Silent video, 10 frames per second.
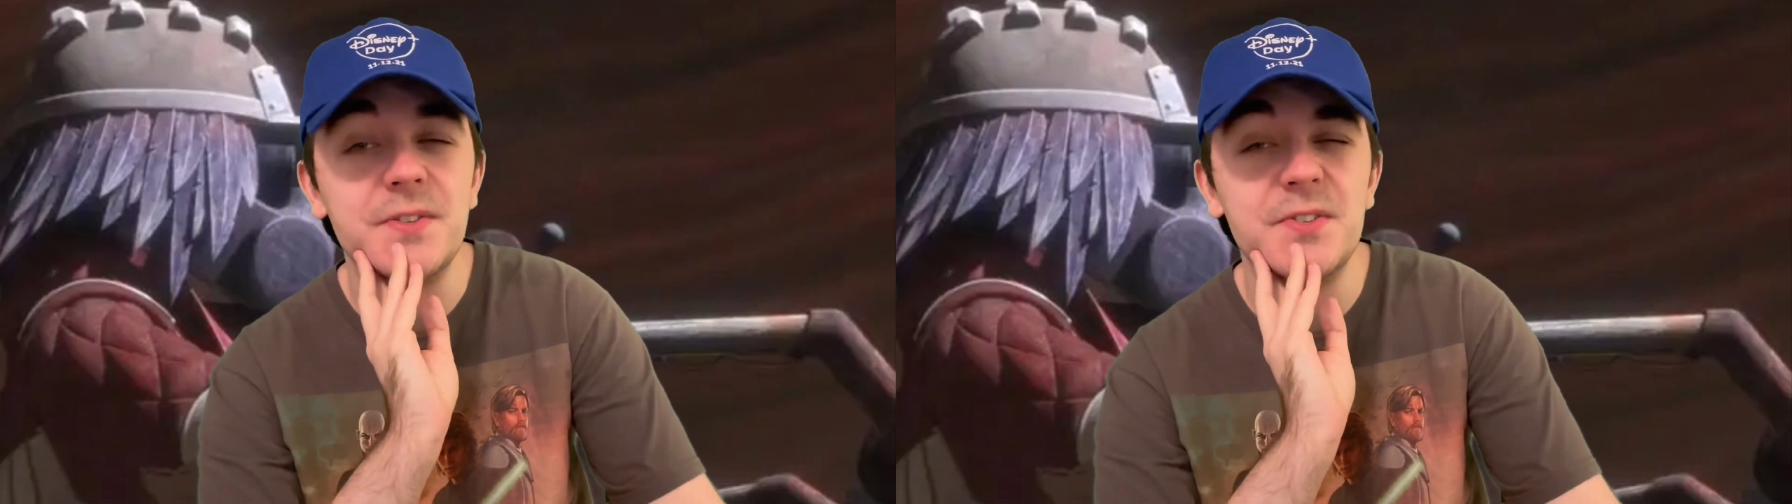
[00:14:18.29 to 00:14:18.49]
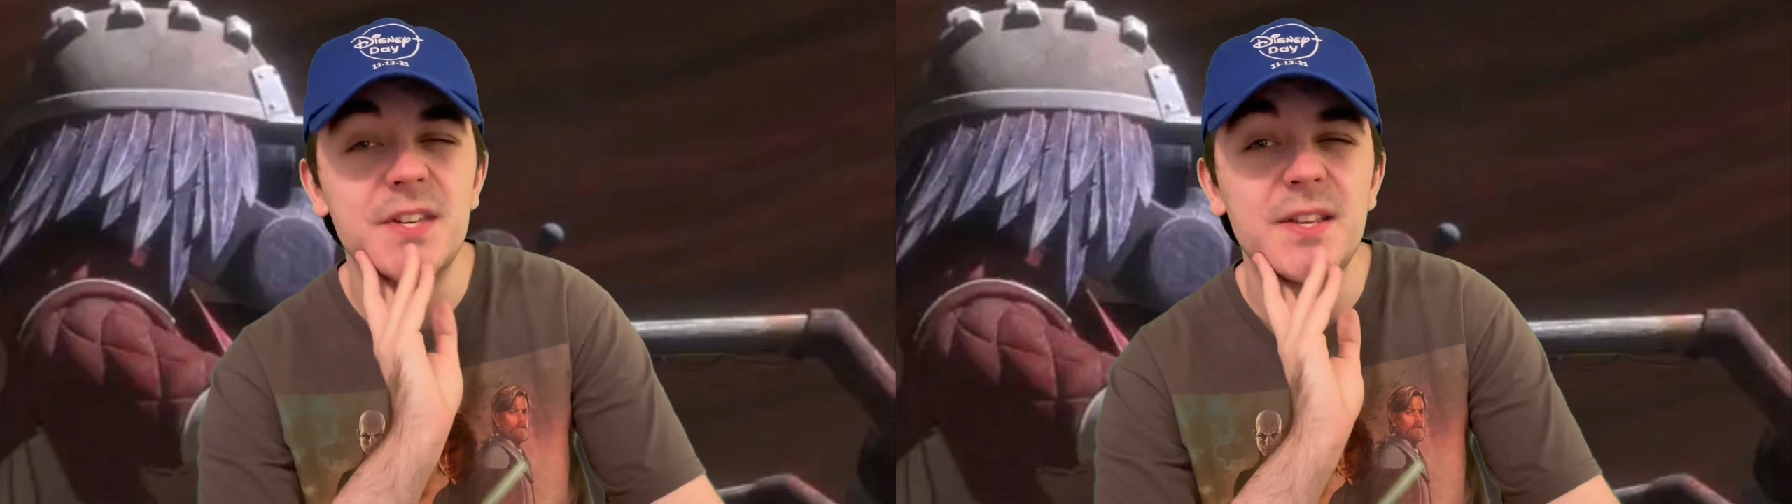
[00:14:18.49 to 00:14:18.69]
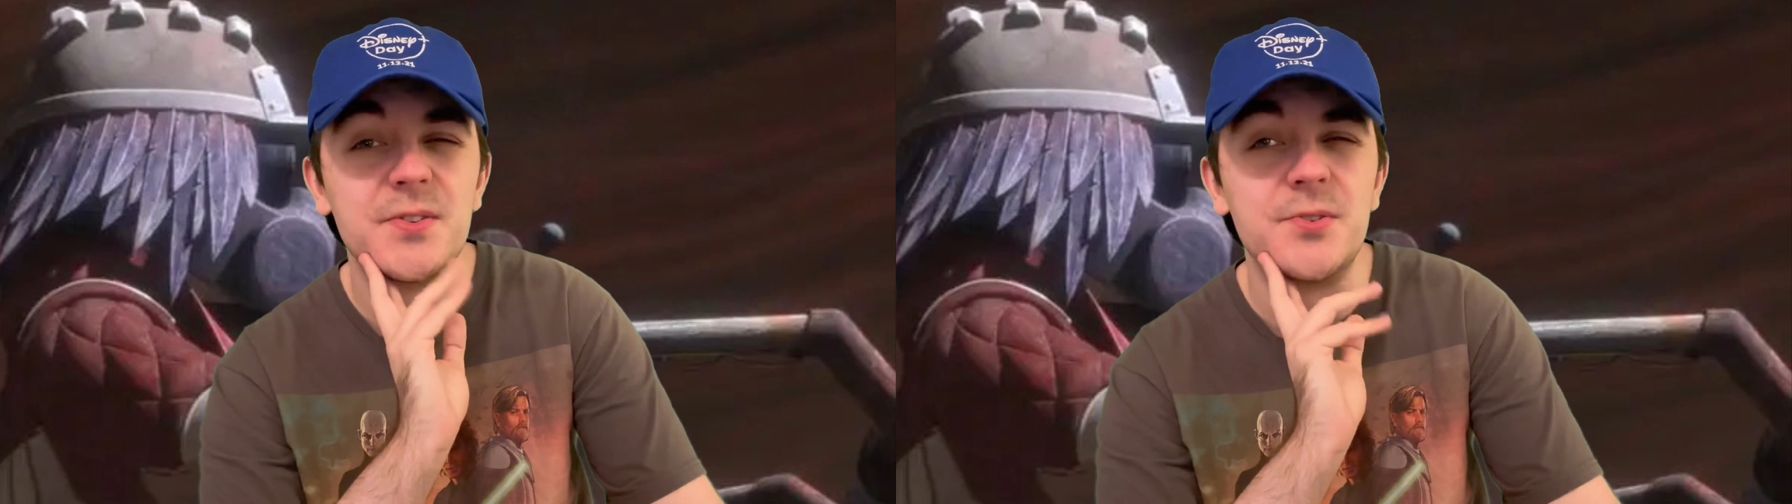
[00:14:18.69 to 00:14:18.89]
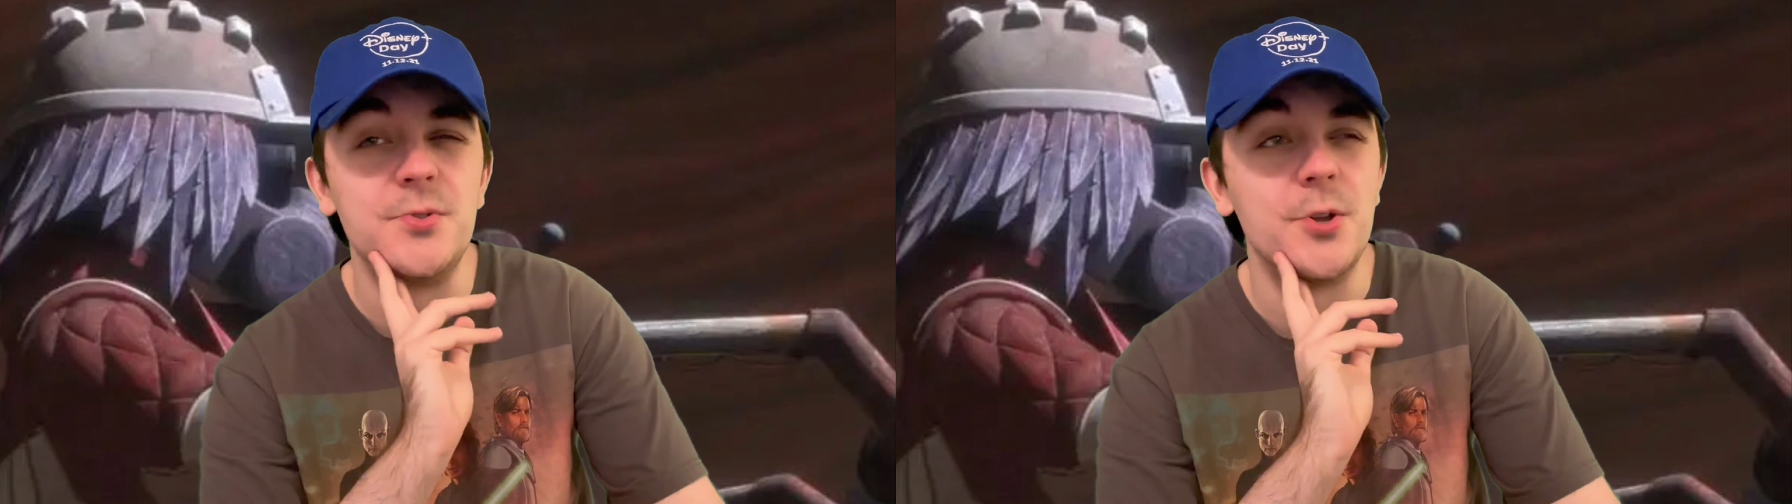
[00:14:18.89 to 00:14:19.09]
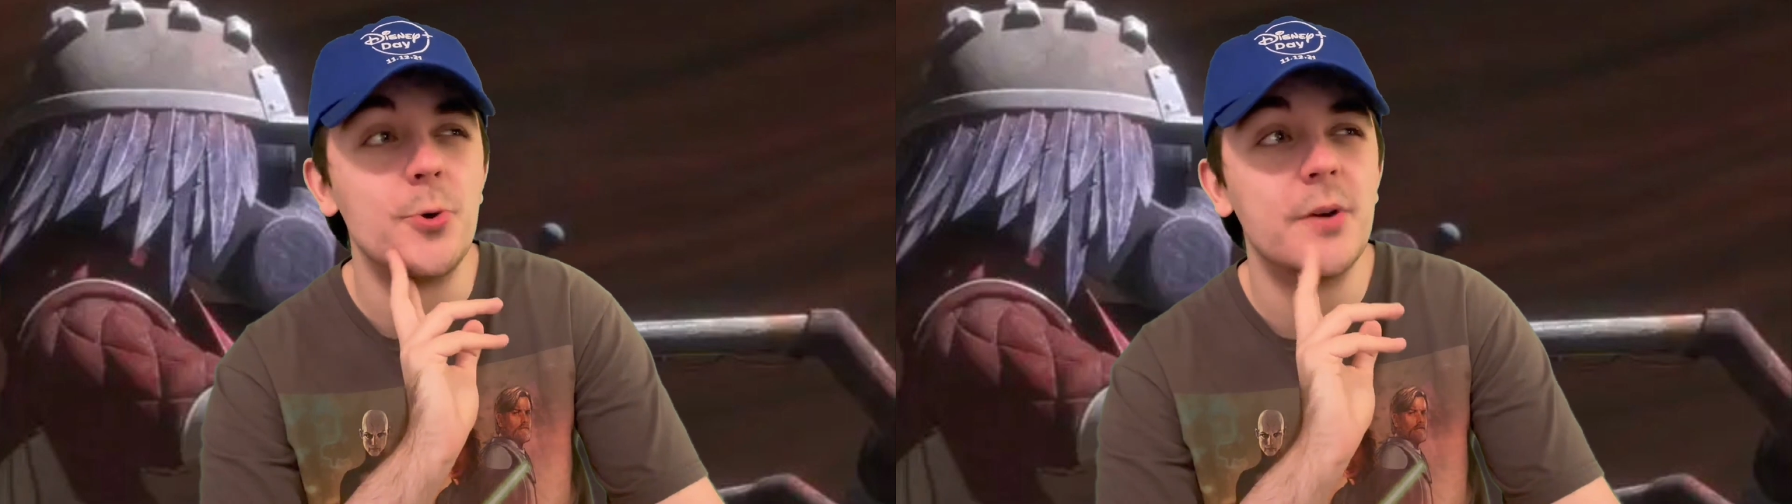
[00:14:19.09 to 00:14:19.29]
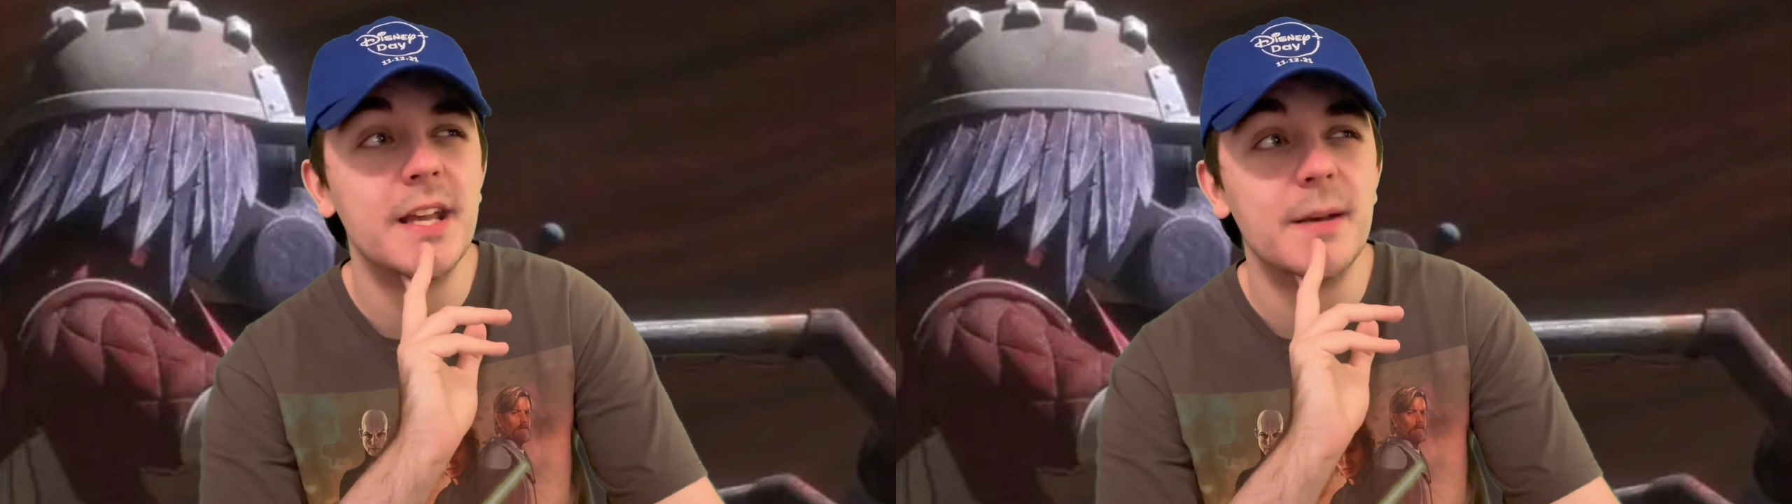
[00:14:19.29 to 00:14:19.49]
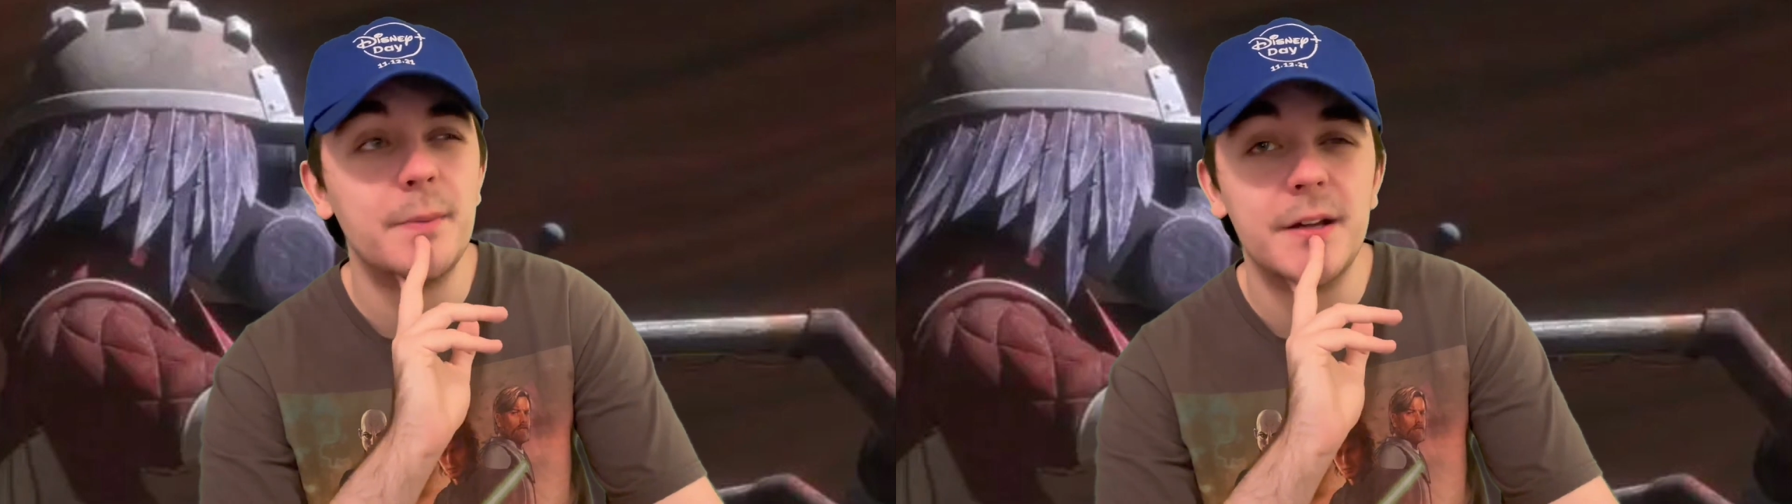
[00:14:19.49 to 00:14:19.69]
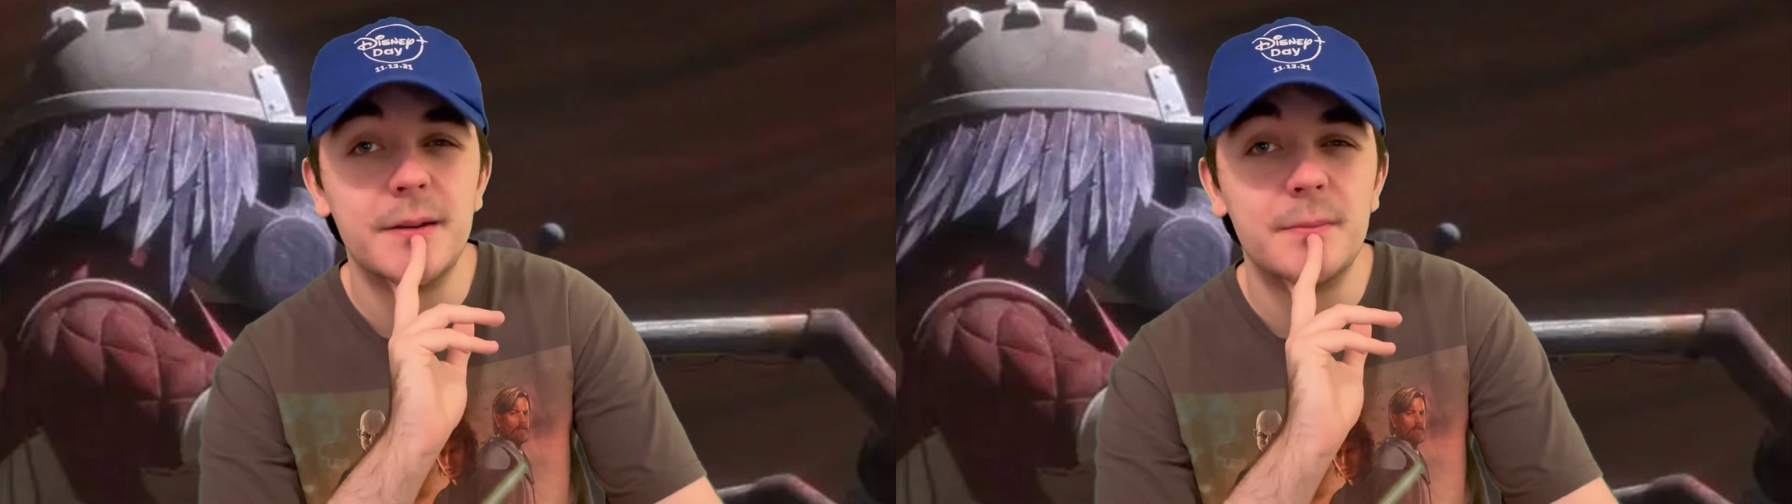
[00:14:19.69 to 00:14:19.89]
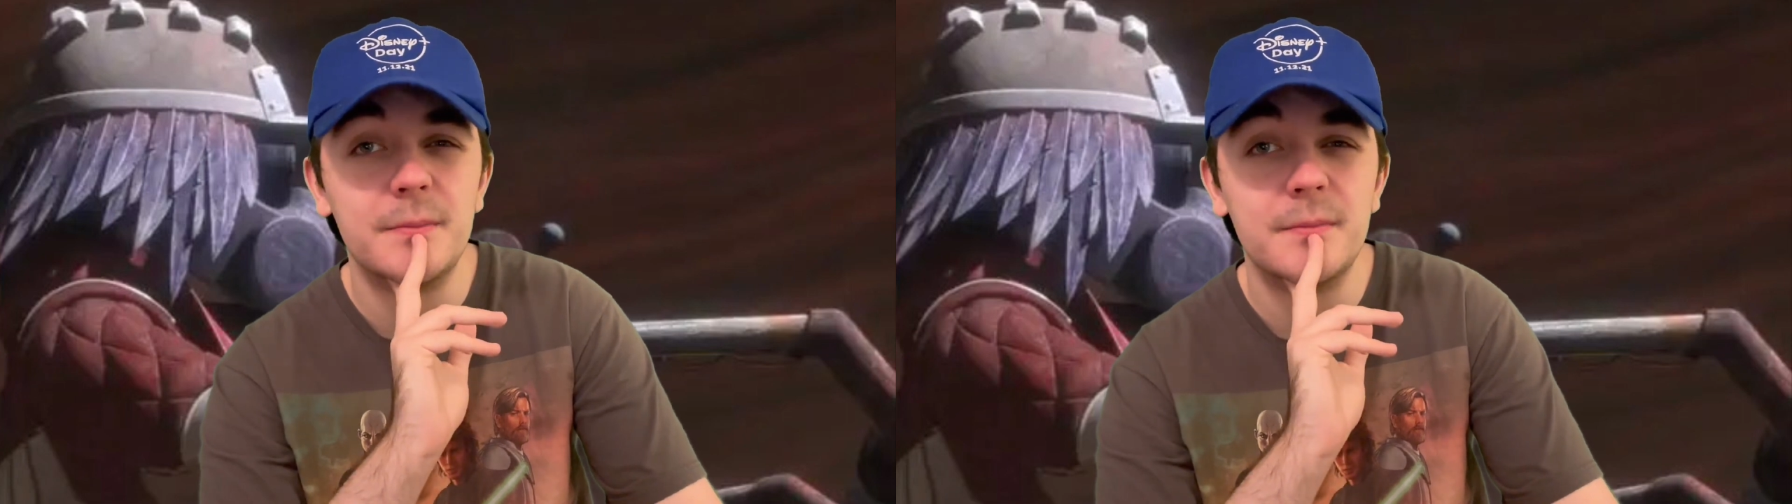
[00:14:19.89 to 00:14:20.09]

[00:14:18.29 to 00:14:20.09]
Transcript: Cid's doing, but